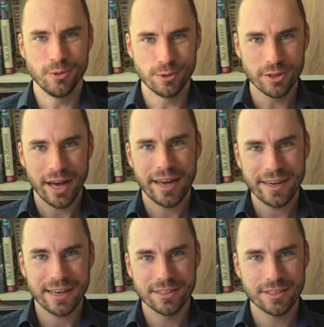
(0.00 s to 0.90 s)
like
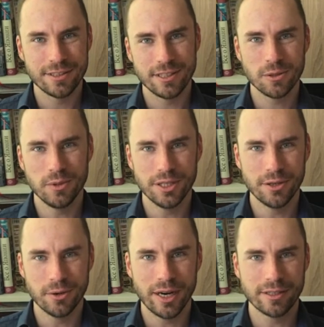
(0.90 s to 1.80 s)
under this
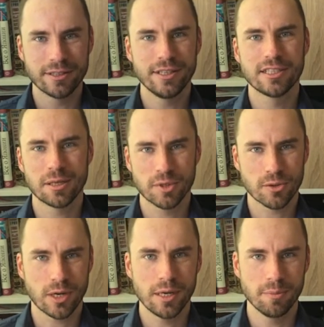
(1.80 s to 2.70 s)
video and click
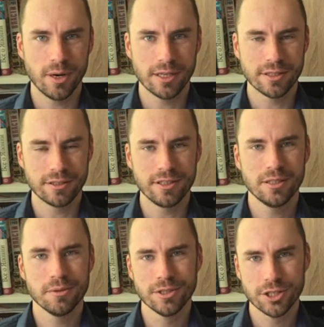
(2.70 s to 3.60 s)
subscribe button.
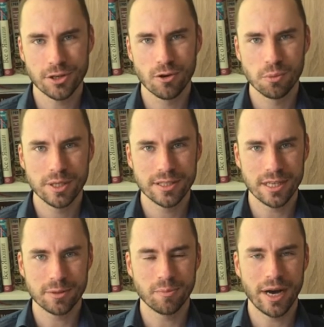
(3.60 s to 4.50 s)
It will show me
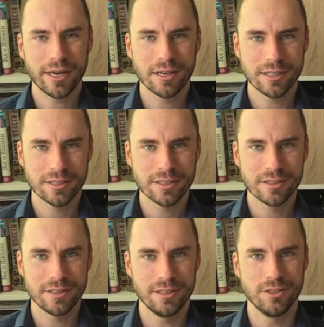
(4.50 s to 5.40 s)
that my
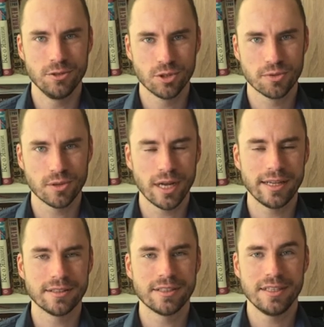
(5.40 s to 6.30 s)
content is useful
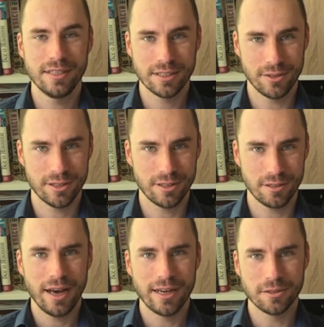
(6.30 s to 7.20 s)
and
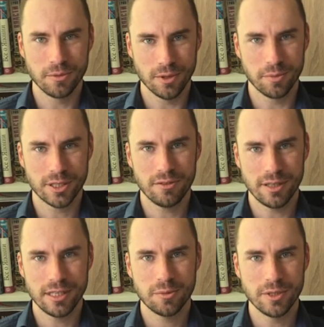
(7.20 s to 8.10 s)
interesting and will
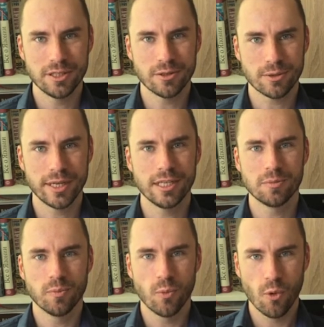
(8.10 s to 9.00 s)
motivate me to create
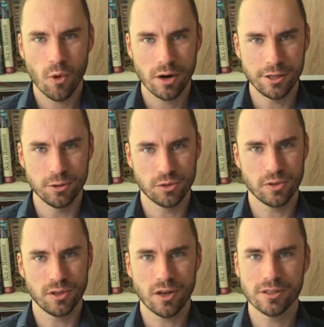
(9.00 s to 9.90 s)
more
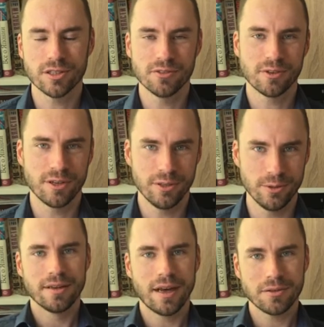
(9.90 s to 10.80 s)
useful content for
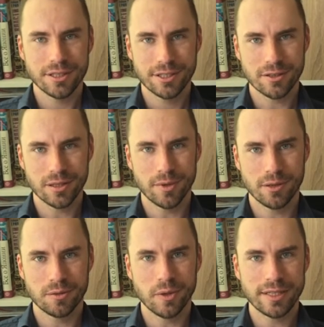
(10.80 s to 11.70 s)
you. Now let's talk
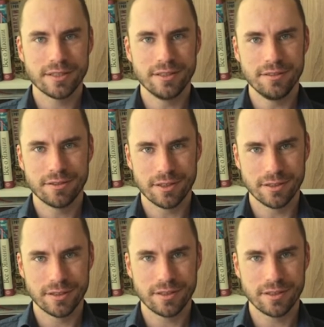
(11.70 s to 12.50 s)
about why the difference